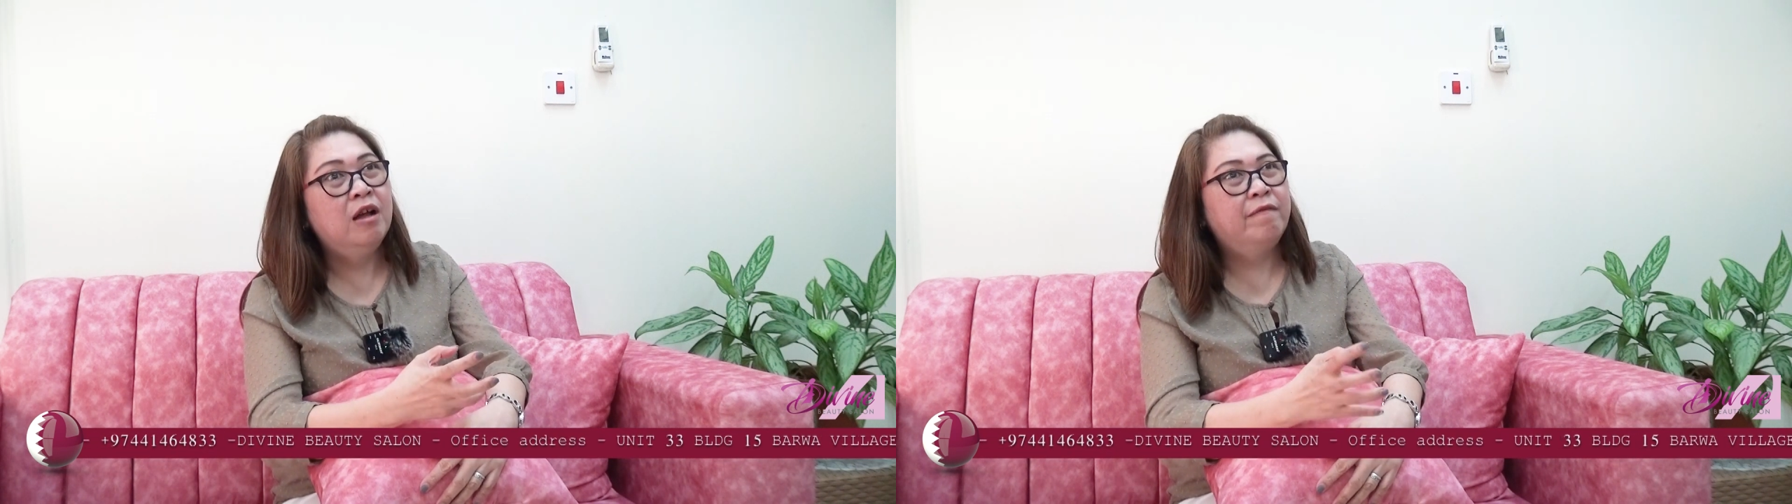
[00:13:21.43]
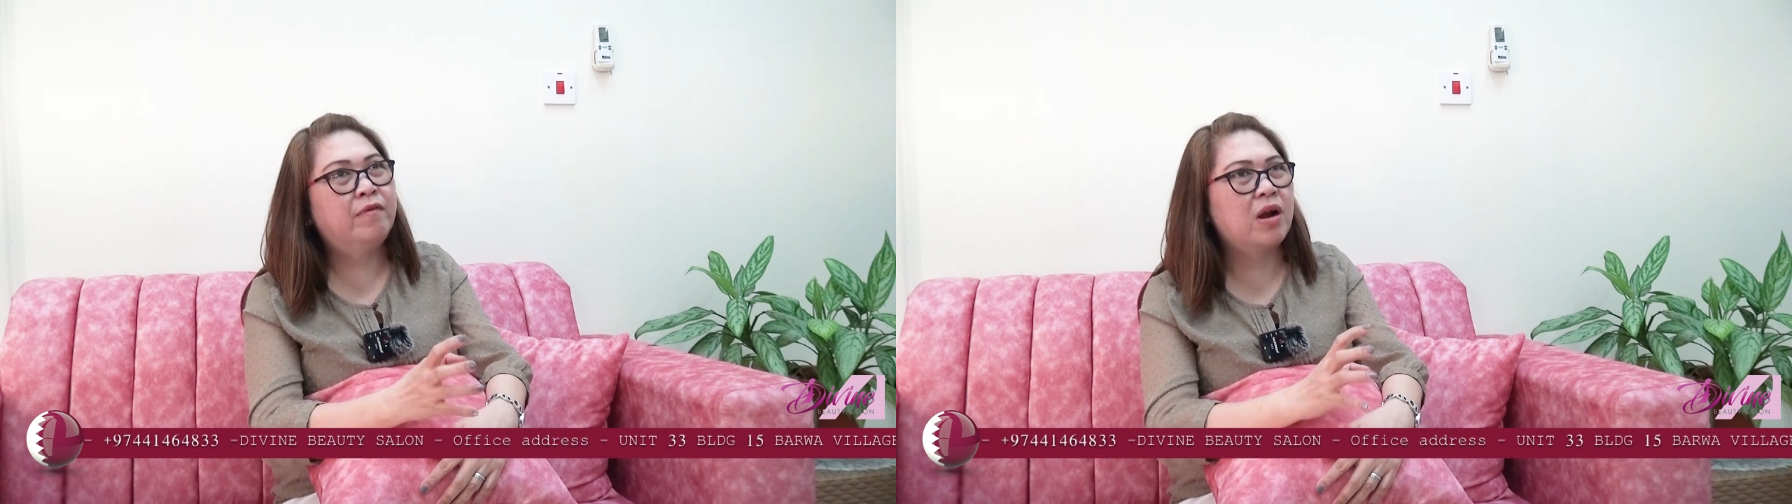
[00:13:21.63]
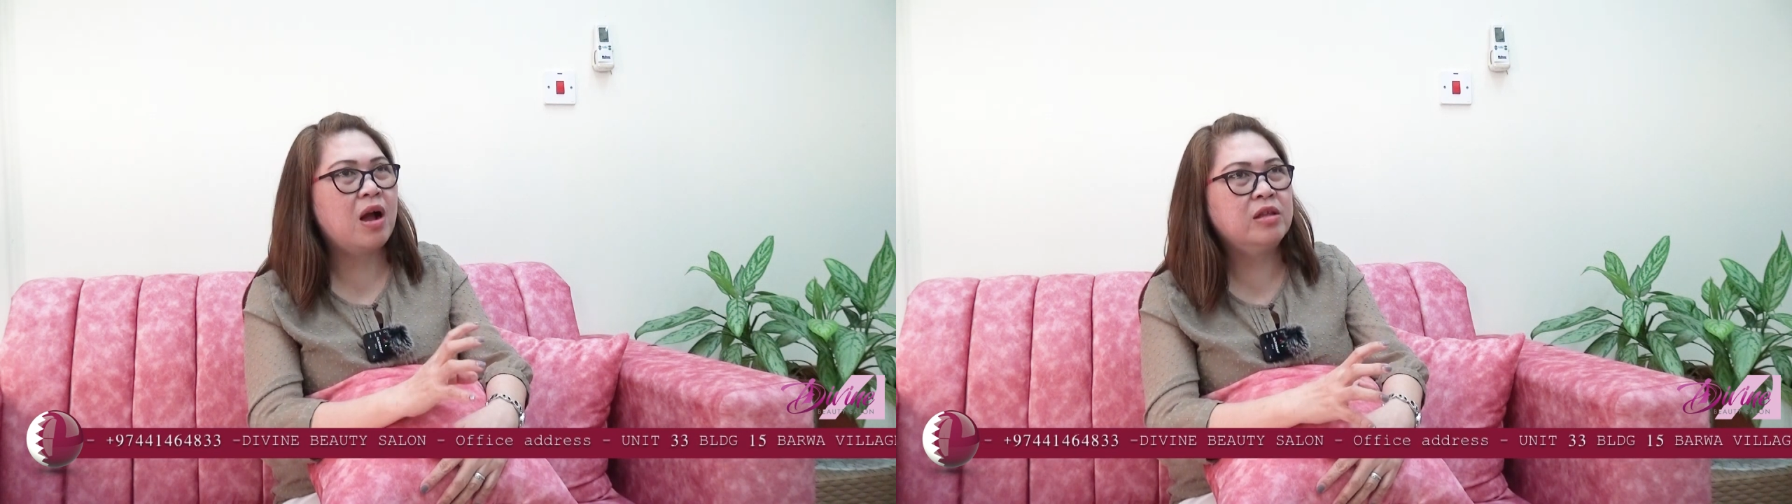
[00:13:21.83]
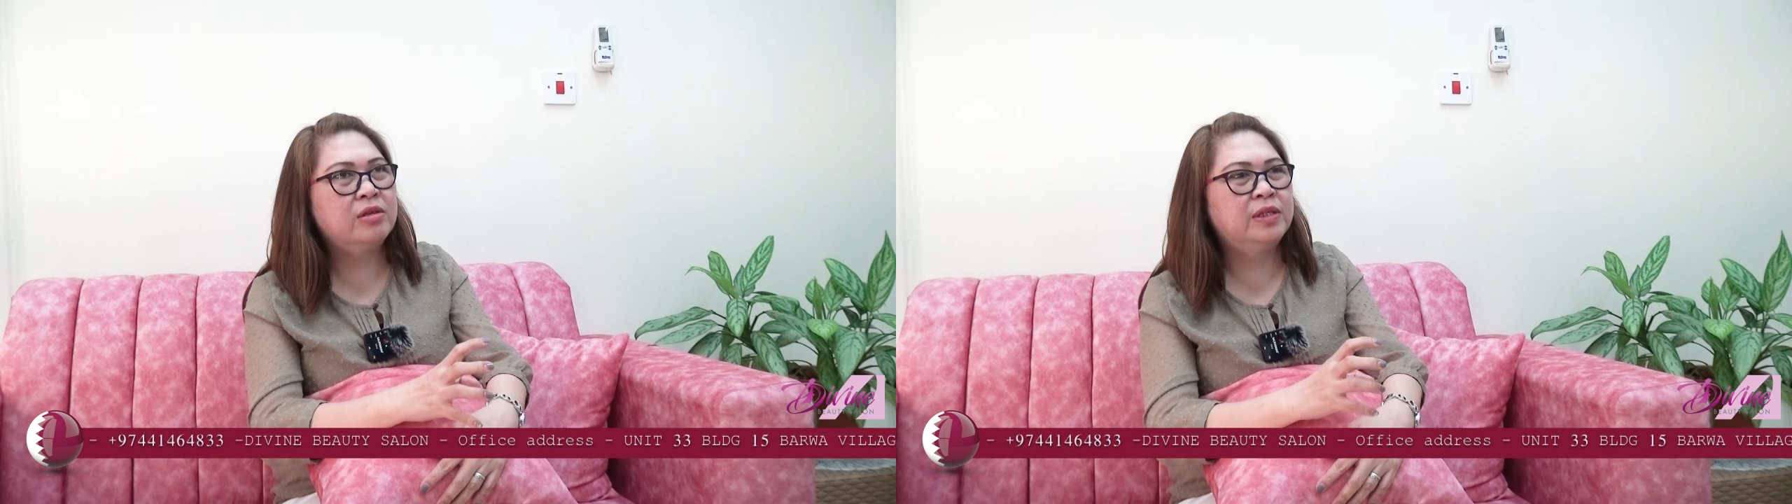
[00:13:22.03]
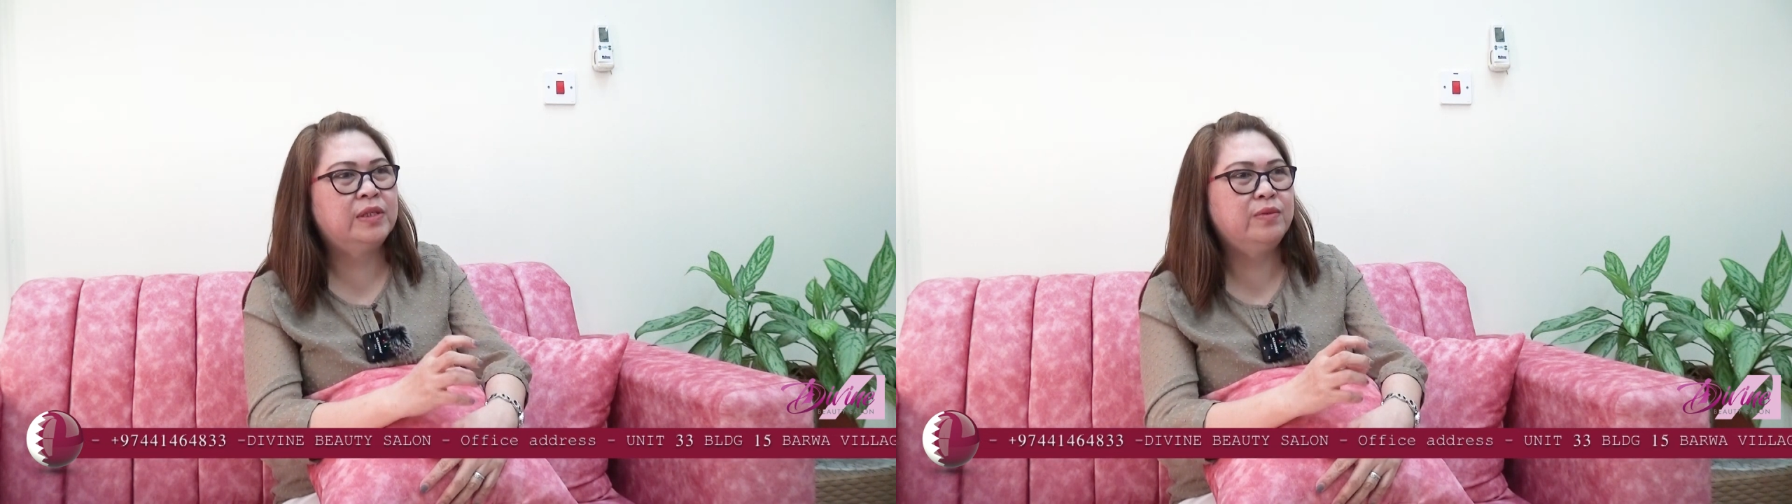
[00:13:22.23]
for
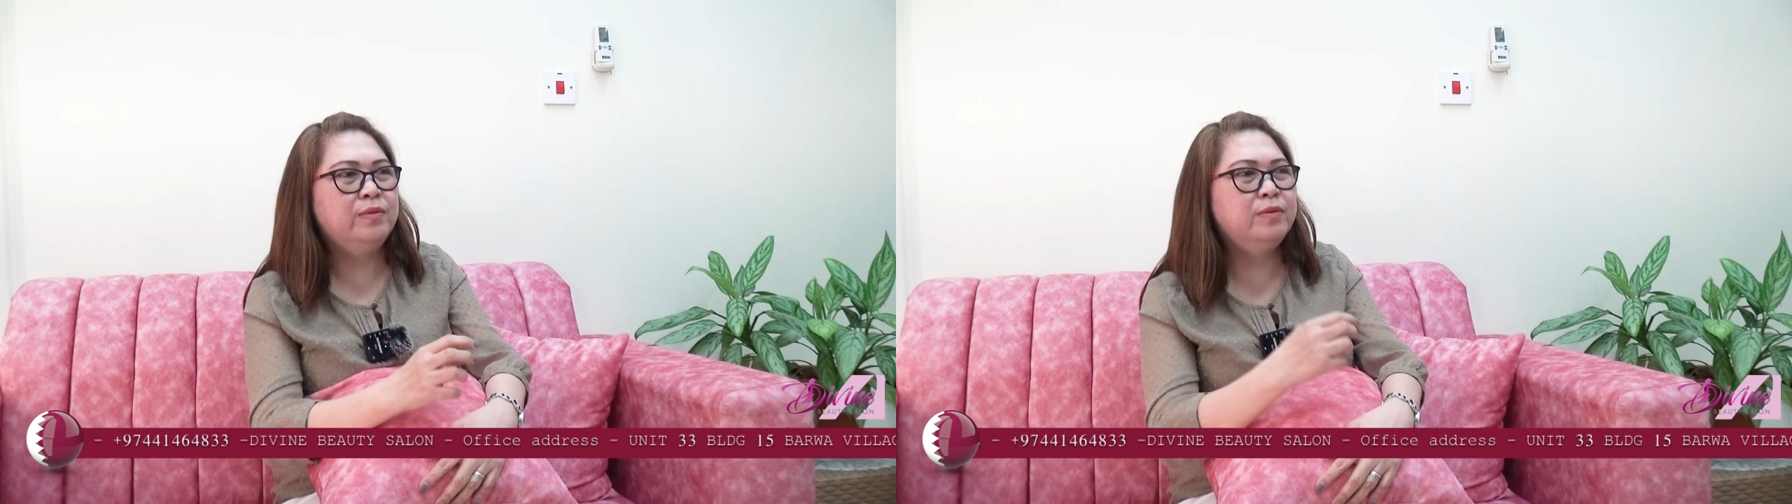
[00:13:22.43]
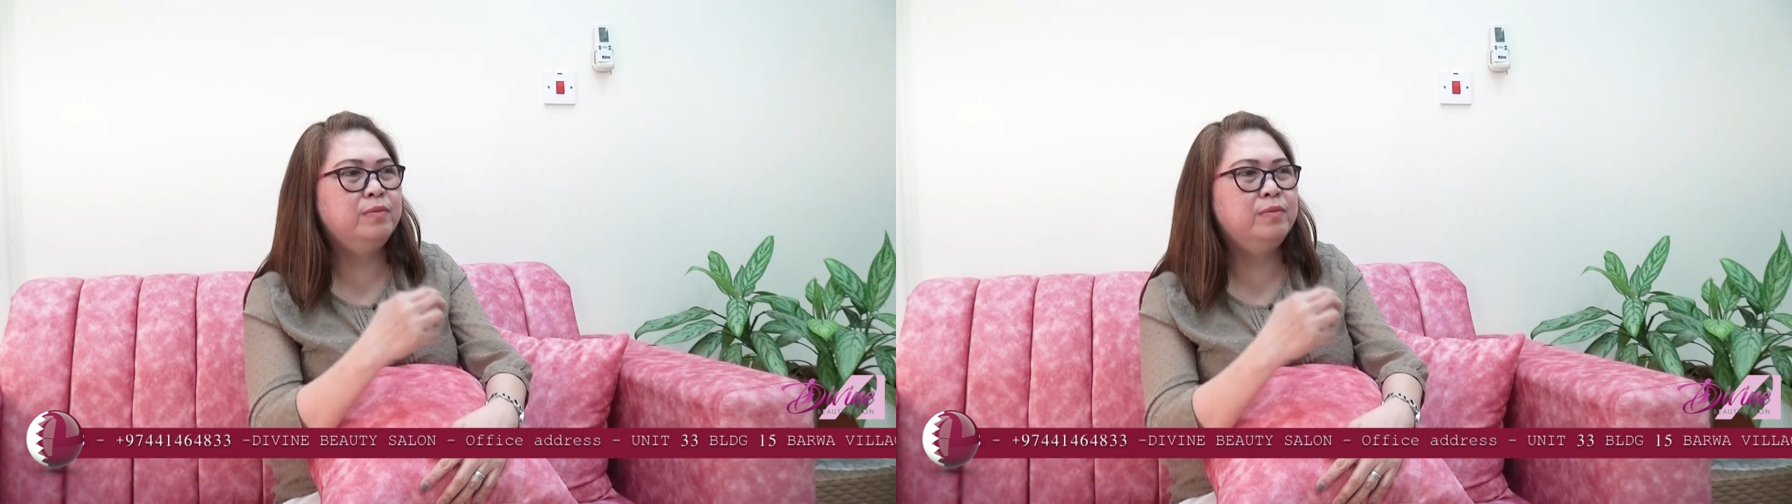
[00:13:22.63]
others who